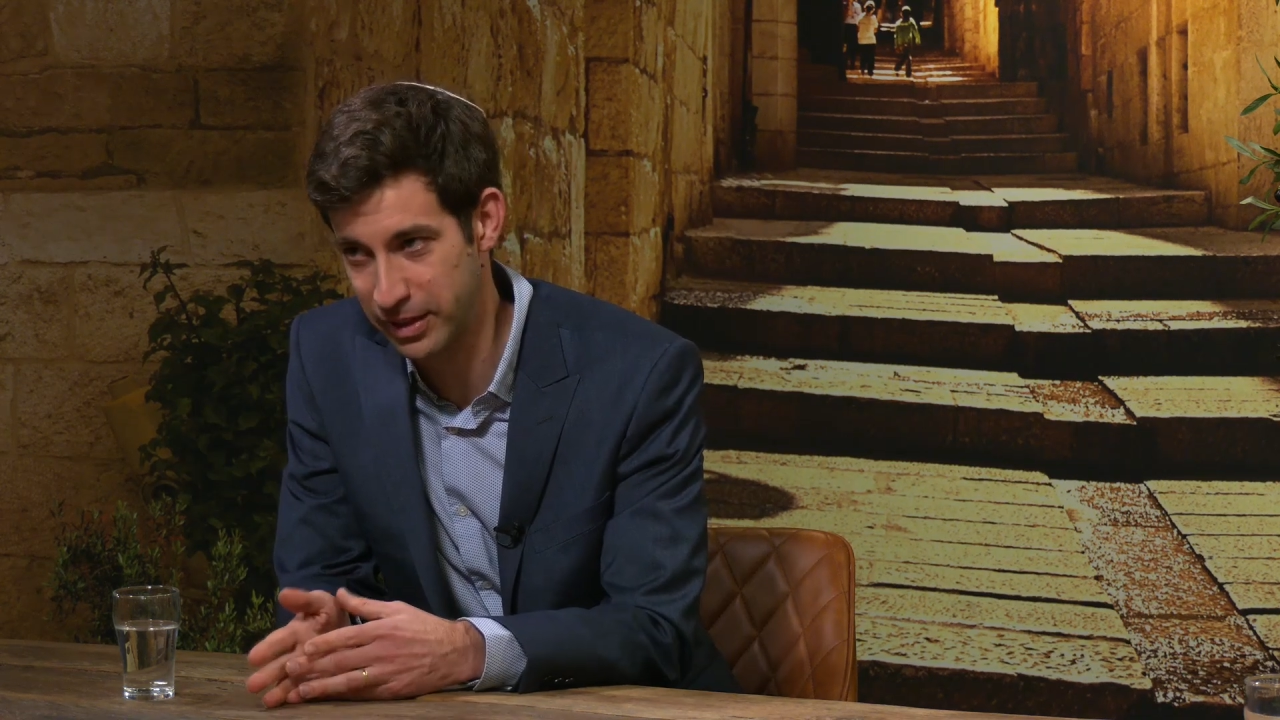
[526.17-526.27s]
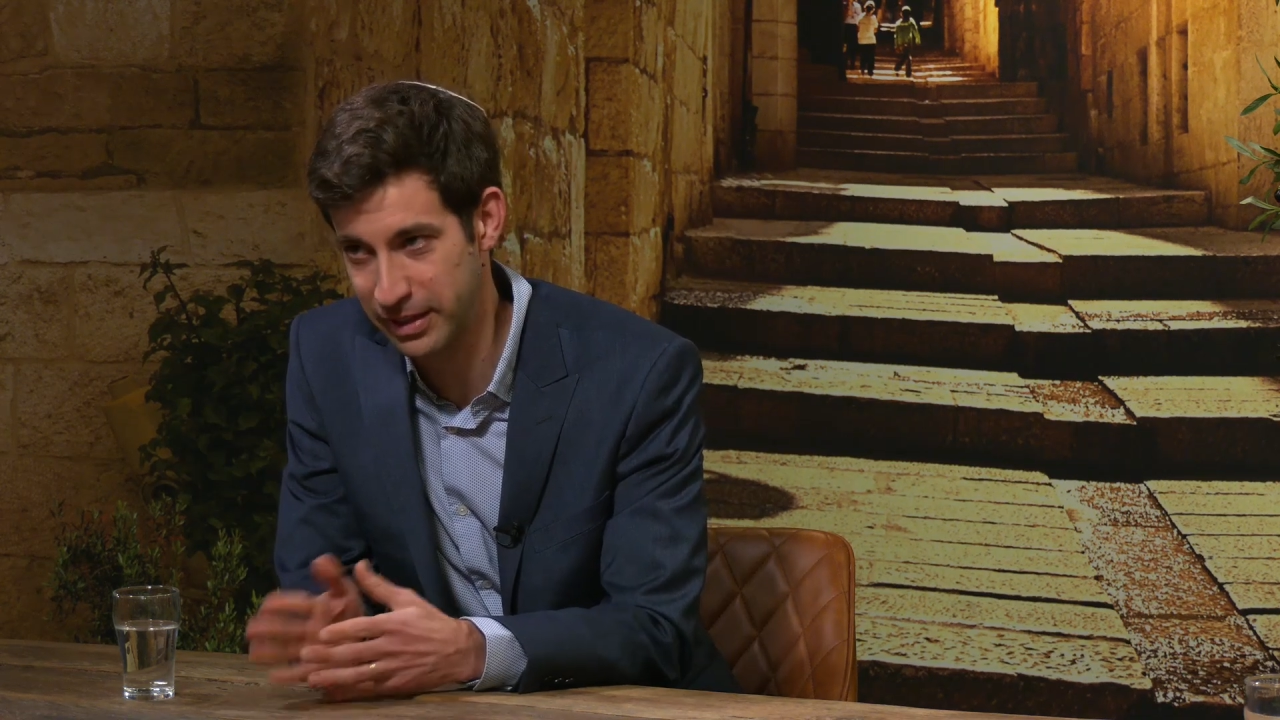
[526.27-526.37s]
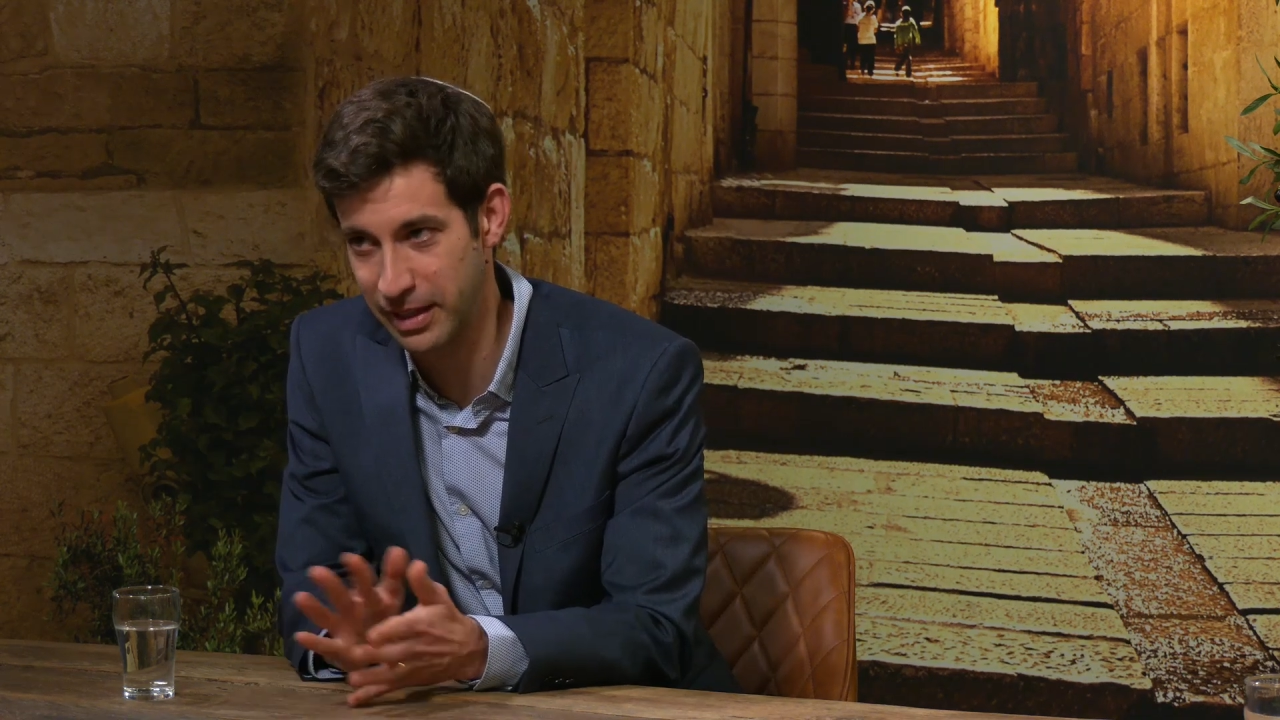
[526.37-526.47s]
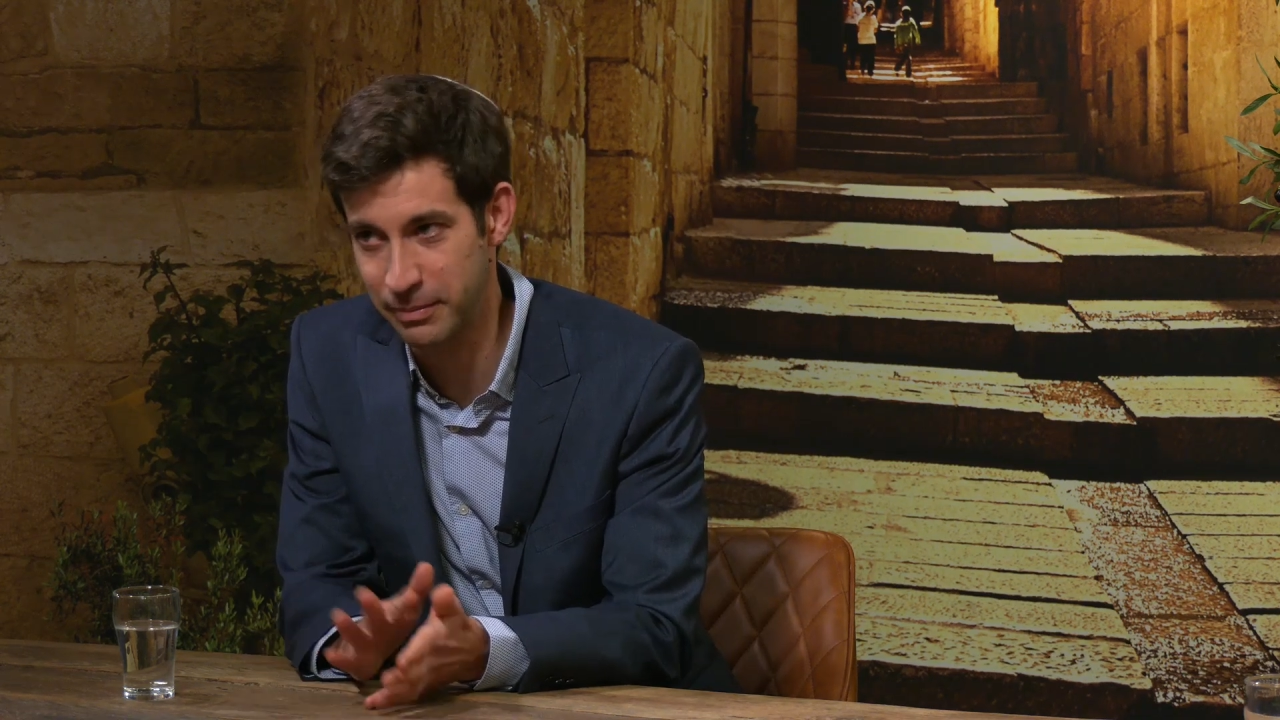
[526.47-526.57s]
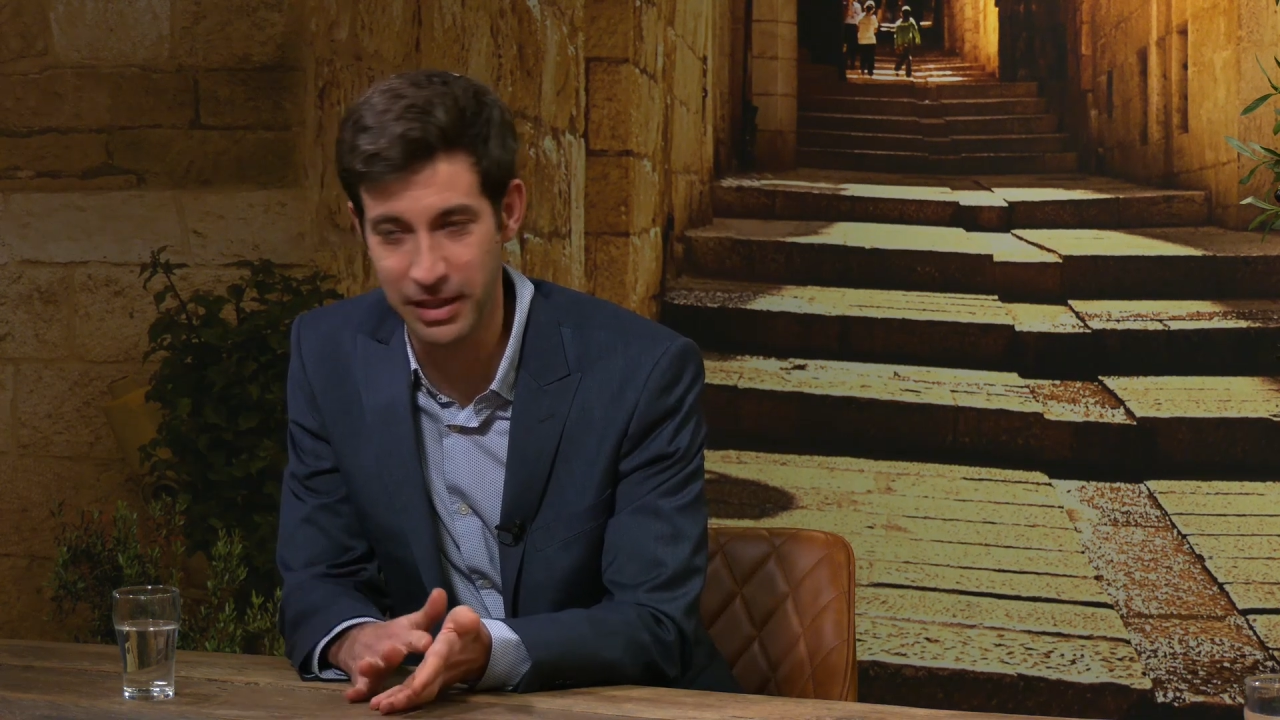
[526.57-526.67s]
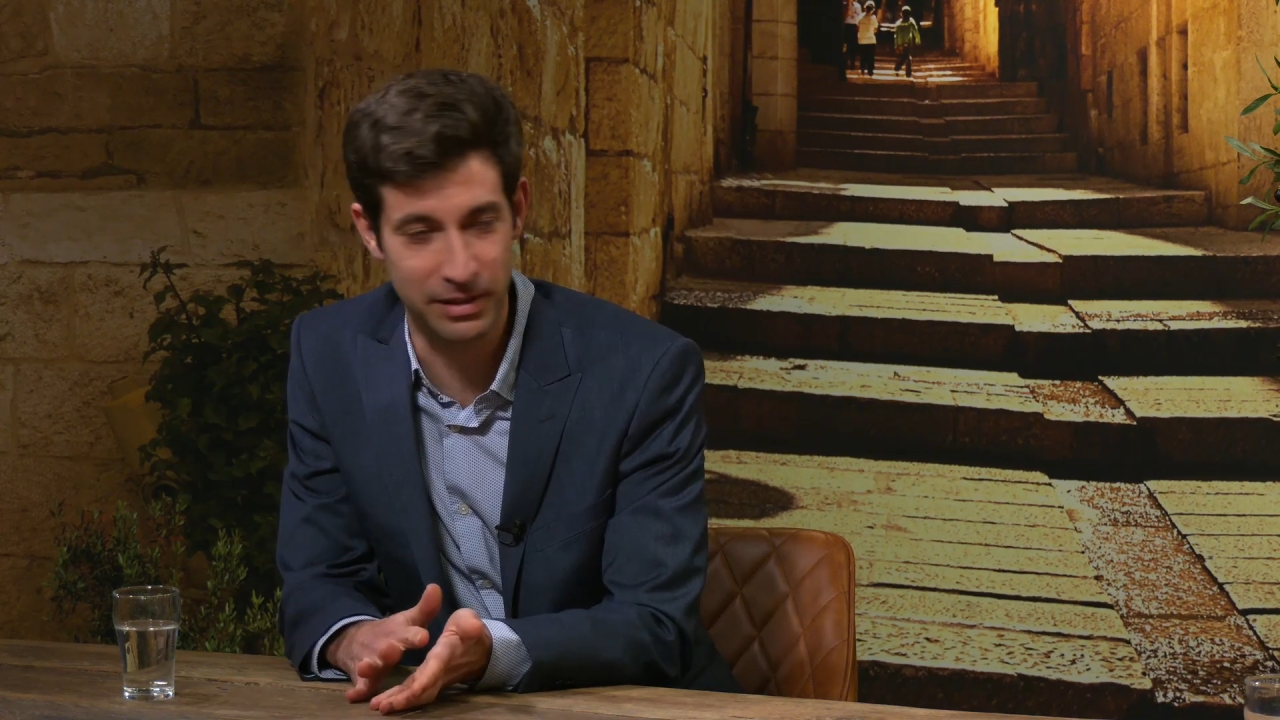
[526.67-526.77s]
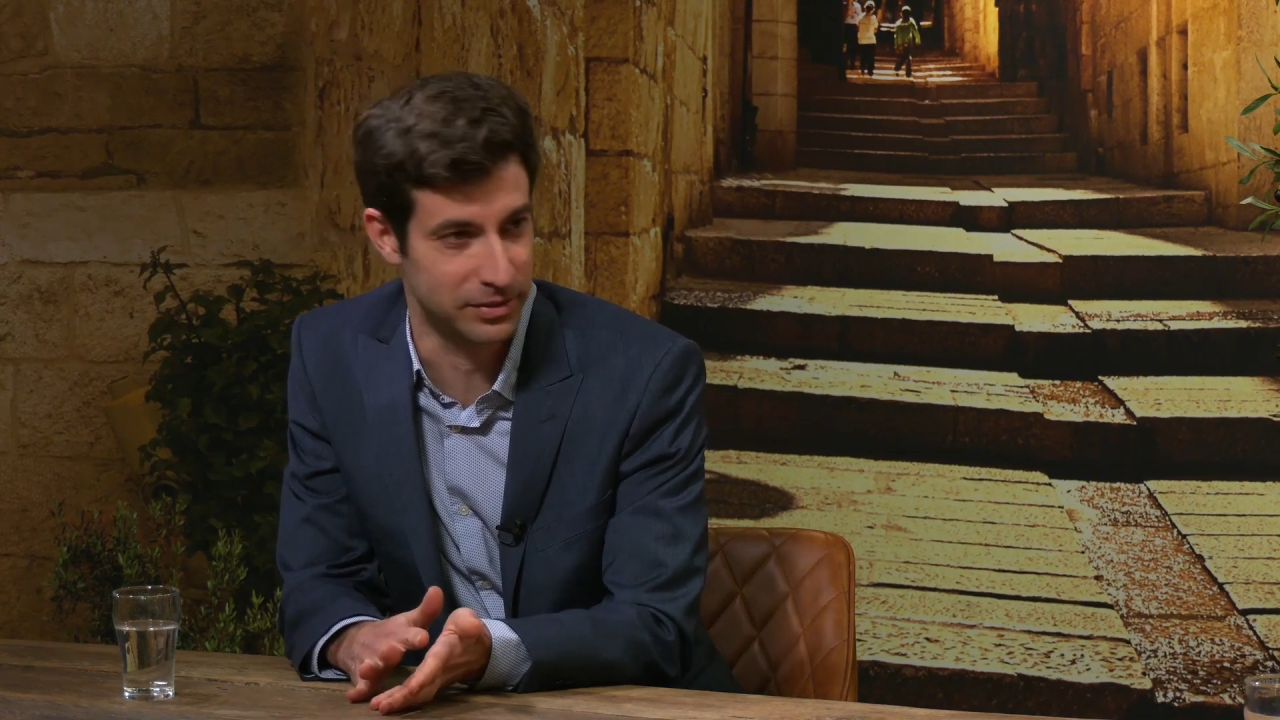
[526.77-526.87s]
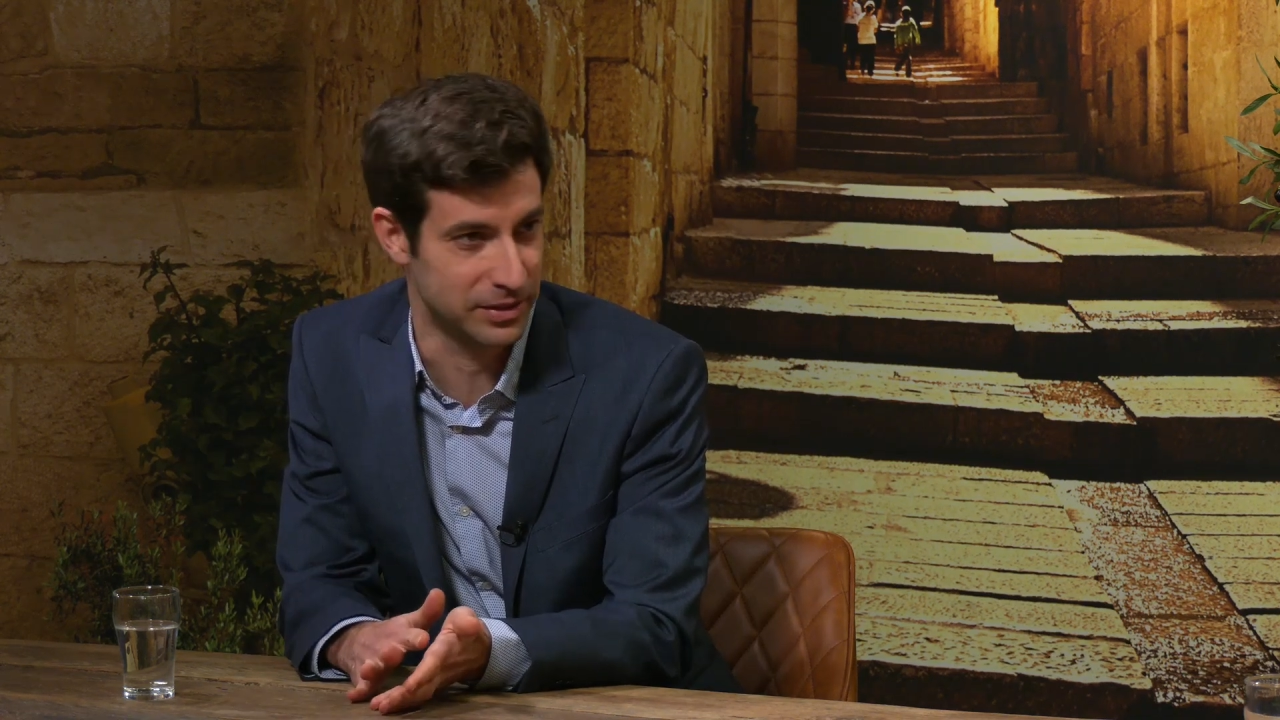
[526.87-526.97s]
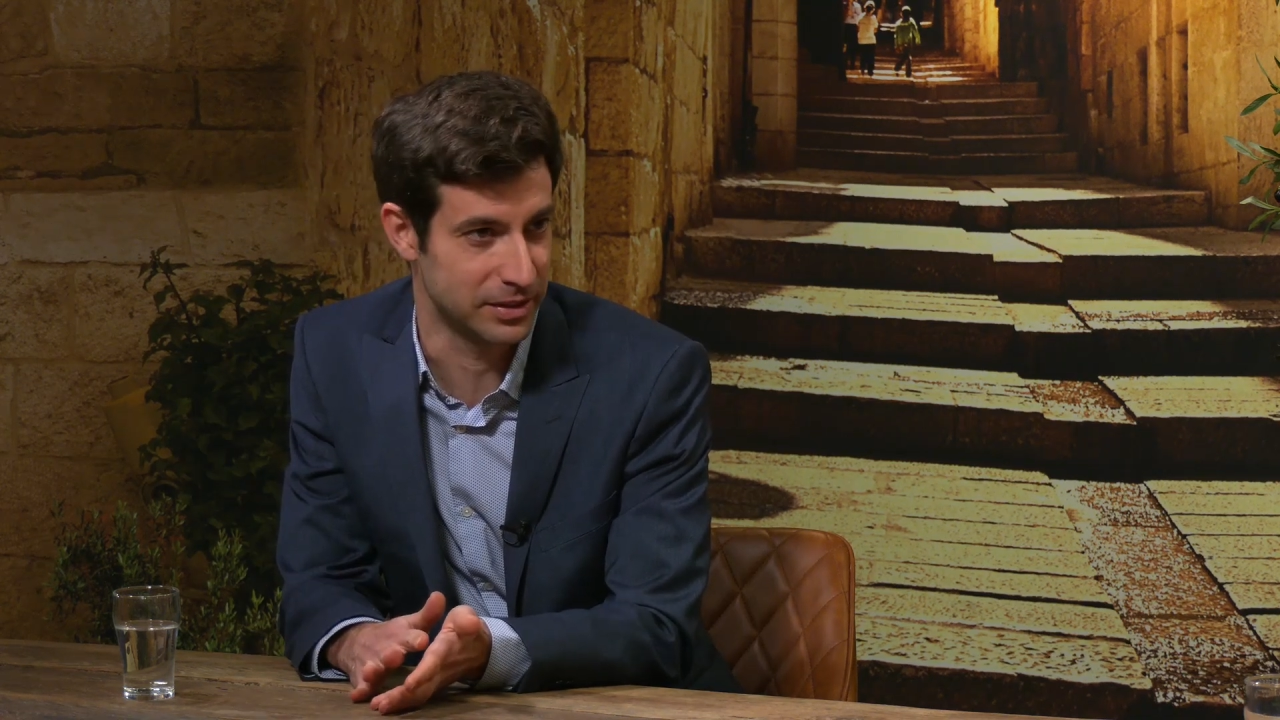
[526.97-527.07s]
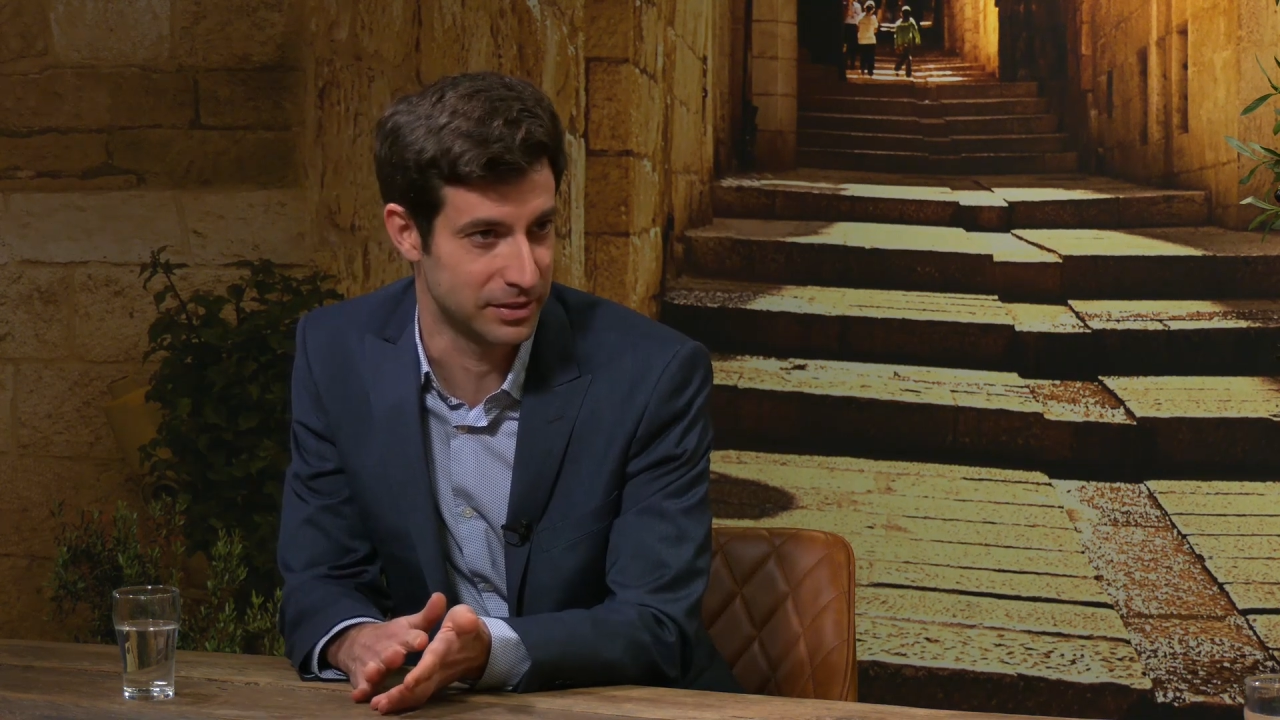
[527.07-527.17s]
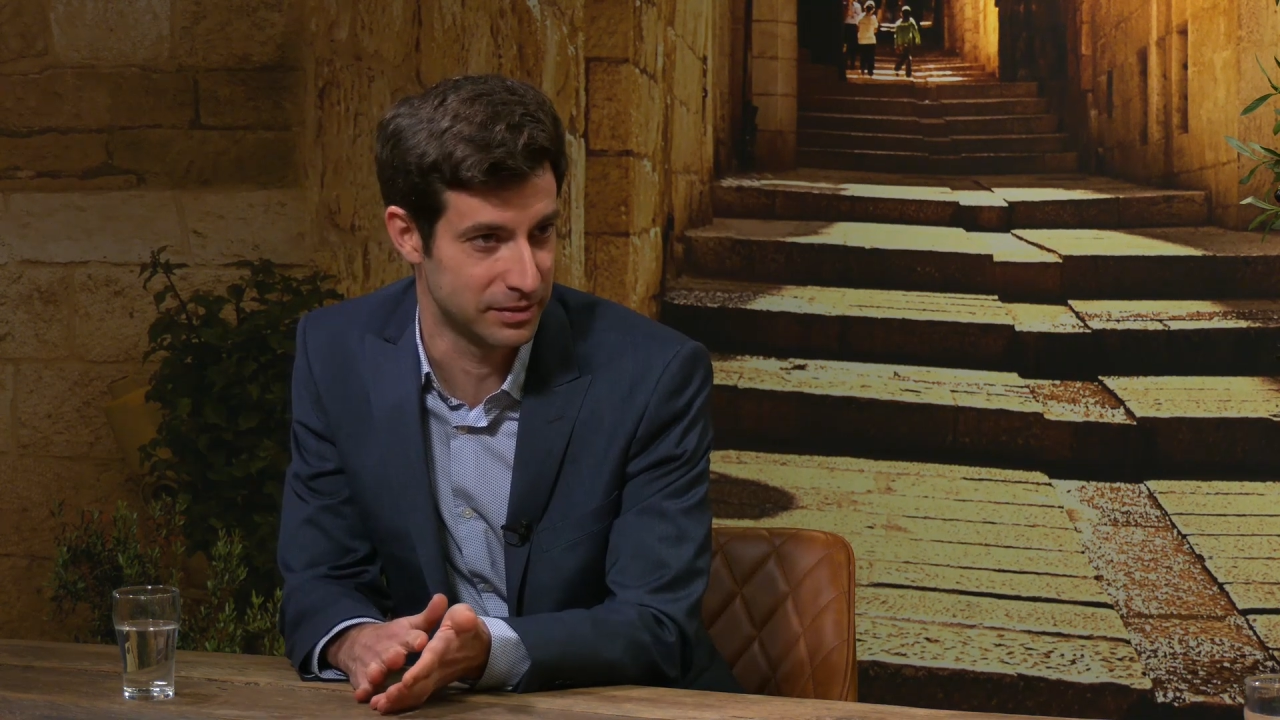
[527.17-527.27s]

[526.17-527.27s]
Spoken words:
and Hemi after.